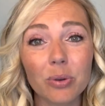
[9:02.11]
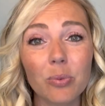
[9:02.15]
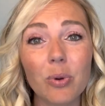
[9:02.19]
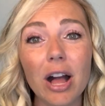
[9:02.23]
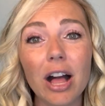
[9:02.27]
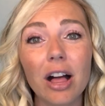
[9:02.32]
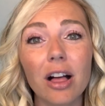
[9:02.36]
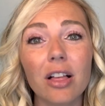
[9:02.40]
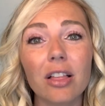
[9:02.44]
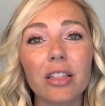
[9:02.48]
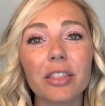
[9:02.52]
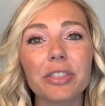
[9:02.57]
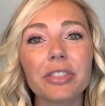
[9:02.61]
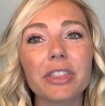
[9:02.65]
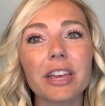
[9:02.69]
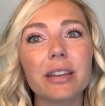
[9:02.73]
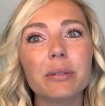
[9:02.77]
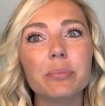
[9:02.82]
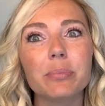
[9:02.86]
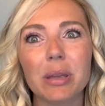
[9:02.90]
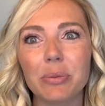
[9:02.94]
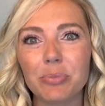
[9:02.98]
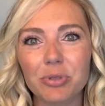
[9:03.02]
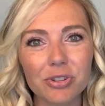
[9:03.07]
well,
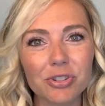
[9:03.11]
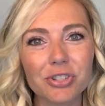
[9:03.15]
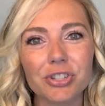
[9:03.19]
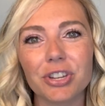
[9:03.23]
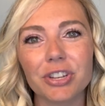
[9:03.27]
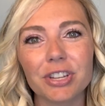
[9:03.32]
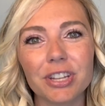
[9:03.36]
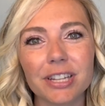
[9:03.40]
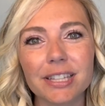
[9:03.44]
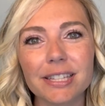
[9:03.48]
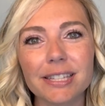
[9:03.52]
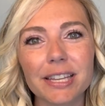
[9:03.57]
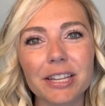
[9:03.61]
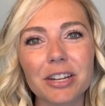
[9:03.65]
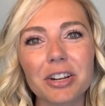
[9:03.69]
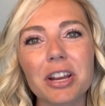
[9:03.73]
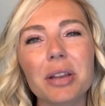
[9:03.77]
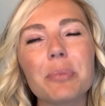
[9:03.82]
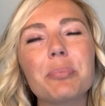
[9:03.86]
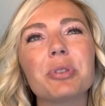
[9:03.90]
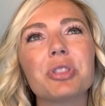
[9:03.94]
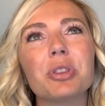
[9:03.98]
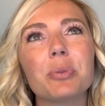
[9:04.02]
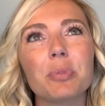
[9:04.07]
then maybe you should consider
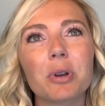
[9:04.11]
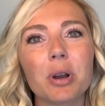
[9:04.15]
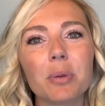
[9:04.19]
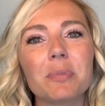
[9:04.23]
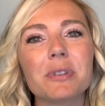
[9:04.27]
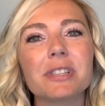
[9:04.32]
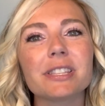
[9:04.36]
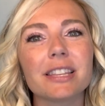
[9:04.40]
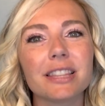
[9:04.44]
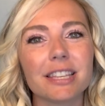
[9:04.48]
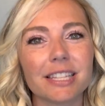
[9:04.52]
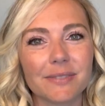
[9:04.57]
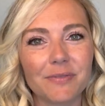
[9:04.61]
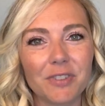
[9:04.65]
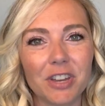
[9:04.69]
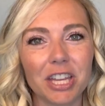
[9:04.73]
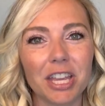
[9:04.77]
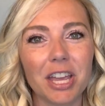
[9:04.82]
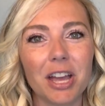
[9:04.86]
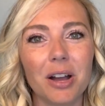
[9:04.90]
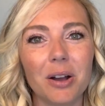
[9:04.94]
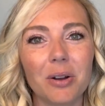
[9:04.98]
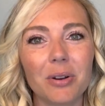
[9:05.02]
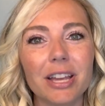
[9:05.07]
it. But the purpose of this
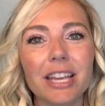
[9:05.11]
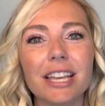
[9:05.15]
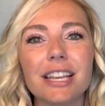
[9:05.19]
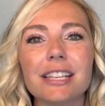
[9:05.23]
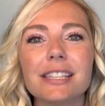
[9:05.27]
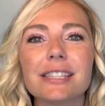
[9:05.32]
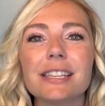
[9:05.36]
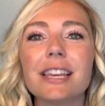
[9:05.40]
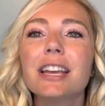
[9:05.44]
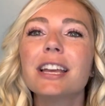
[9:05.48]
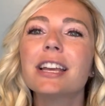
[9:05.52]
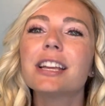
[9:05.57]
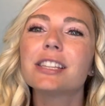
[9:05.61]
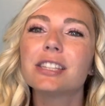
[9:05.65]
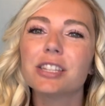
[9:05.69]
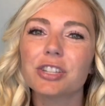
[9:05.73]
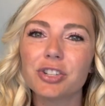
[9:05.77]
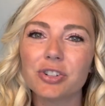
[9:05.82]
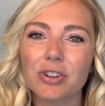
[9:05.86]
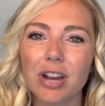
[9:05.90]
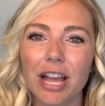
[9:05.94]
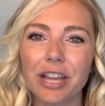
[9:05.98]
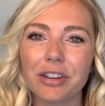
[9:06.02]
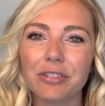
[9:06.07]
video is to
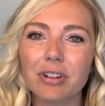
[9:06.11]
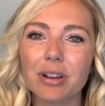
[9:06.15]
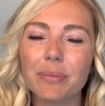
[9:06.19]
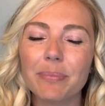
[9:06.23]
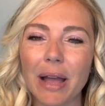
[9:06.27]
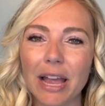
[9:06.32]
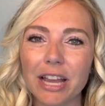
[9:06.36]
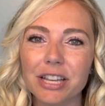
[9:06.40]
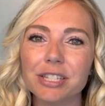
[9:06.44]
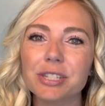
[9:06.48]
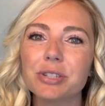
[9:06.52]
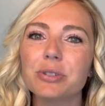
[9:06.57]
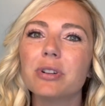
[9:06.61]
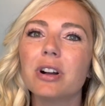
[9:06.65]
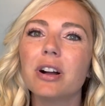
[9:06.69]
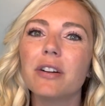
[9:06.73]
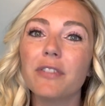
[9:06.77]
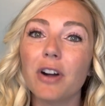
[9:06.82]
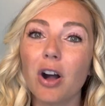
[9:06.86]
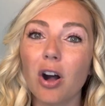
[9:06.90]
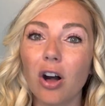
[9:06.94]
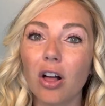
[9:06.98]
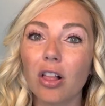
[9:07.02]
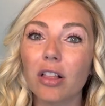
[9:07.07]
try to remind you of
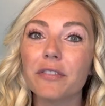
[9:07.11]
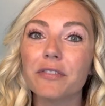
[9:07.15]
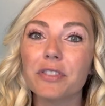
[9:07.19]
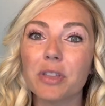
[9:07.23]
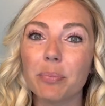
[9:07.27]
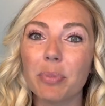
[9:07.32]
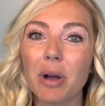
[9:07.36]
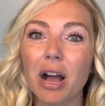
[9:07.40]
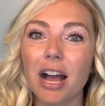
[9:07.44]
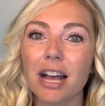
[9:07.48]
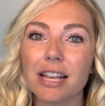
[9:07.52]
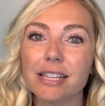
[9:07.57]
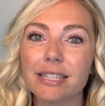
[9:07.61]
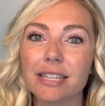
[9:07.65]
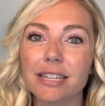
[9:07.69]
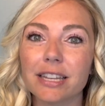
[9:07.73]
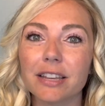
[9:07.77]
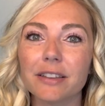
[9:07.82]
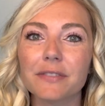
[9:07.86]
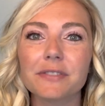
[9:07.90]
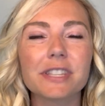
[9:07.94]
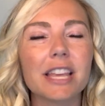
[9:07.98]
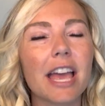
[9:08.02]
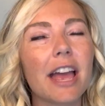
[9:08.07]
all of the
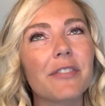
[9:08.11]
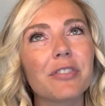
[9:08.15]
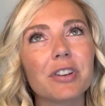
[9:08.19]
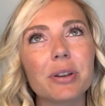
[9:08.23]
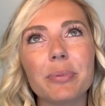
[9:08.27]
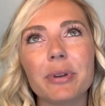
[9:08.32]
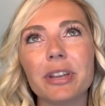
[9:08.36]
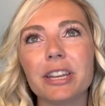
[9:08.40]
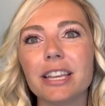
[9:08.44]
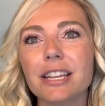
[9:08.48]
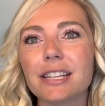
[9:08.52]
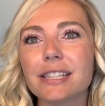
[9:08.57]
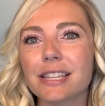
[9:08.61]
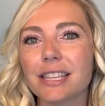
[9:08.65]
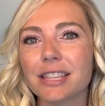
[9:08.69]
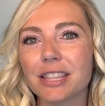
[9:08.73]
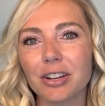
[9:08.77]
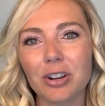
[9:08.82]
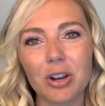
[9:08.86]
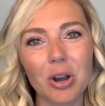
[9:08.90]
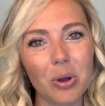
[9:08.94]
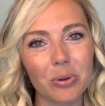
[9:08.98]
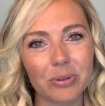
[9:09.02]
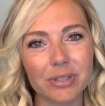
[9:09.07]
positives. Everybody is in
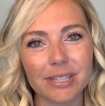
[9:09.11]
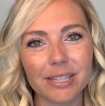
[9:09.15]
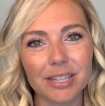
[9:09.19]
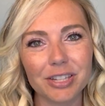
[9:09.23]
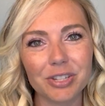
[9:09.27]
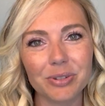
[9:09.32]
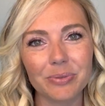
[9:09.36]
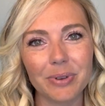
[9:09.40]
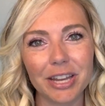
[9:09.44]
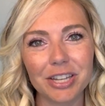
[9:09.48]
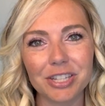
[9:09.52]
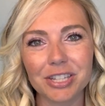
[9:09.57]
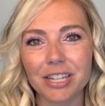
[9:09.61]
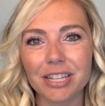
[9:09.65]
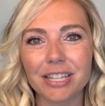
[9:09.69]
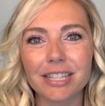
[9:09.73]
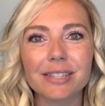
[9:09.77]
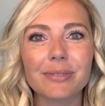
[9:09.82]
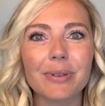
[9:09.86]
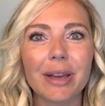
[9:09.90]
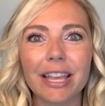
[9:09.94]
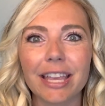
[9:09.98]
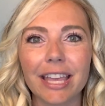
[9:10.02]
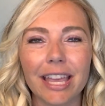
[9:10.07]
their own situation,
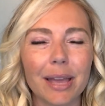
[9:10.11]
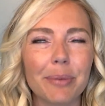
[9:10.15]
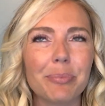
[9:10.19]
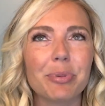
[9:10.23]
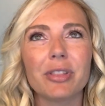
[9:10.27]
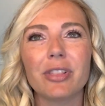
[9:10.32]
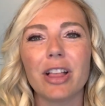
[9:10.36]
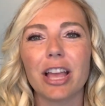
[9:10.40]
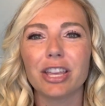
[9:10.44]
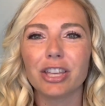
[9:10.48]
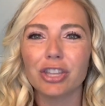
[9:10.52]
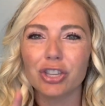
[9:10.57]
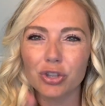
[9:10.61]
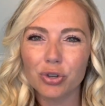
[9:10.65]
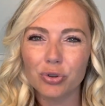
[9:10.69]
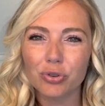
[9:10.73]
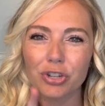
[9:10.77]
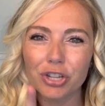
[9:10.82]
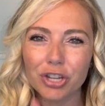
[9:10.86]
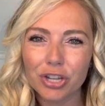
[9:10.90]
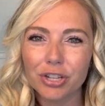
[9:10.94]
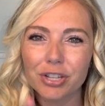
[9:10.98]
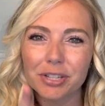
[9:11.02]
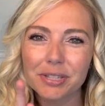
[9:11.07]
so I can't be you
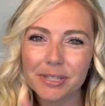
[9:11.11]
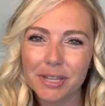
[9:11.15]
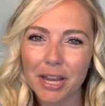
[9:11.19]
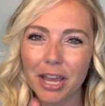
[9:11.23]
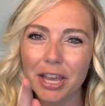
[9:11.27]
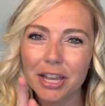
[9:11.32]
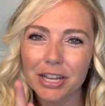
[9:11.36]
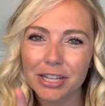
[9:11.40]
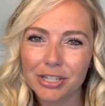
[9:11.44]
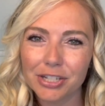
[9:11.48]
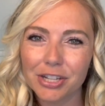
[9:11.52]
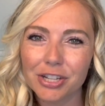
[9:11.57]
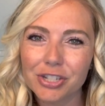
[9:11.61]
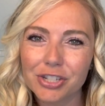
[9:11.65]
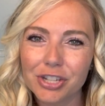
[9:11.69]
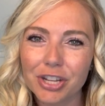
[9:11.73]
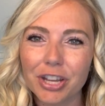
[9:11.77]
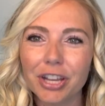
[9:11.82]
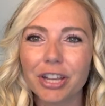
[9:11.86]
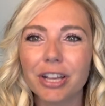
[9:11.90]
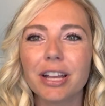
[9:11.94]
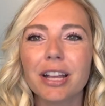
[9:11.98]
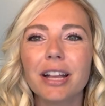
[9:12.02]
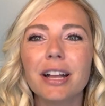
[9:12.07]
need to stay in
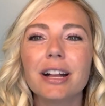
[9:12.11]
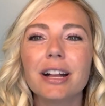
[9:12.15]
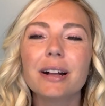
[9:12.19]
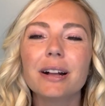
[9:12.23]
teaching.